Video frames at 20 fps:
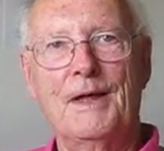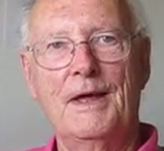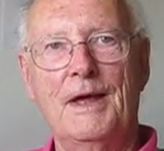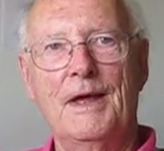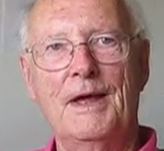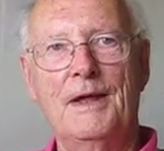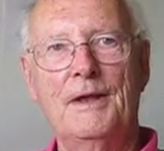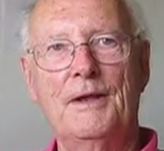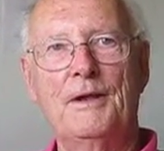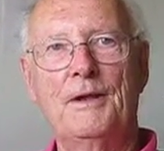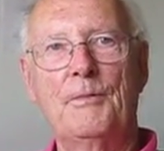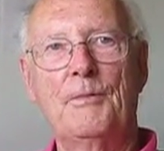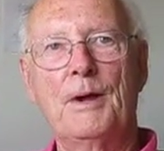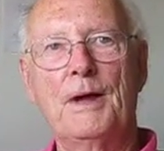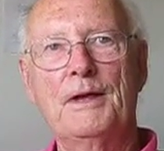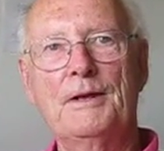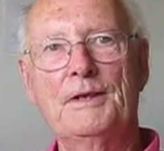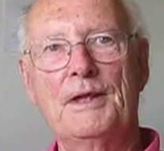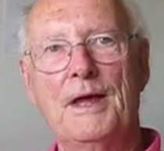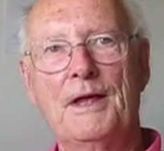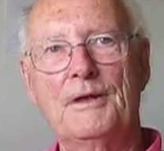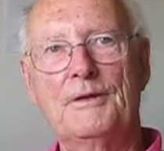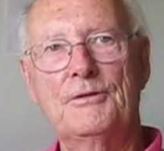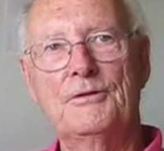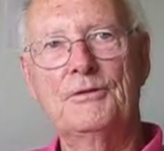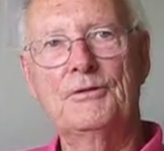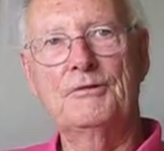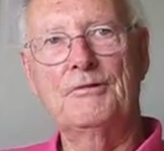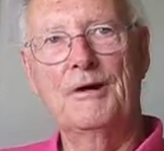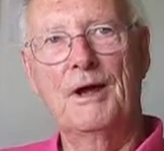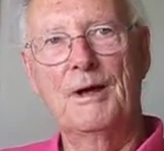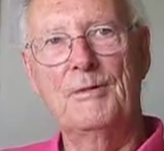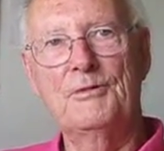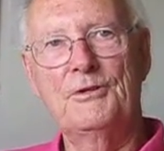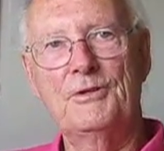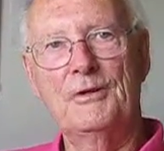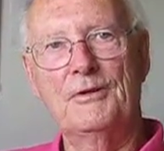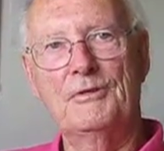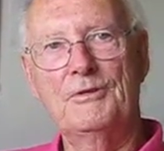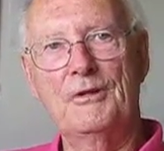And in a way that
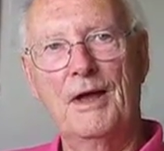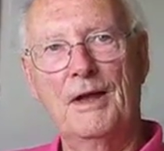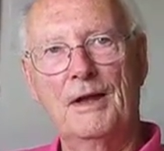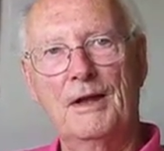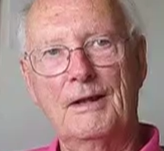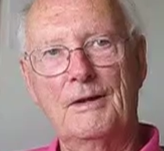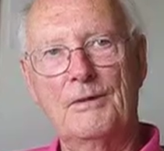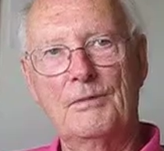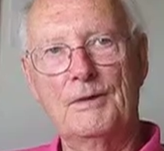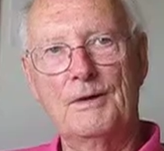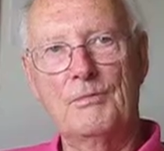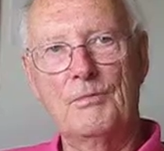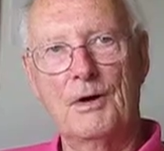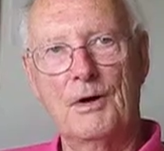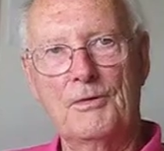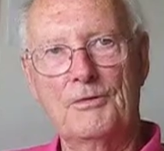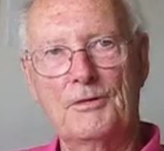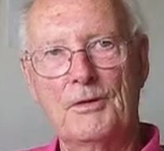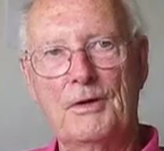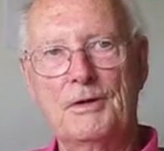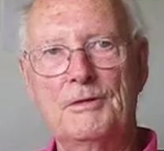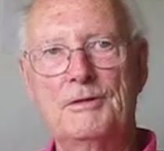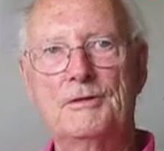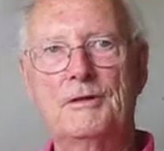describes exactly who he was.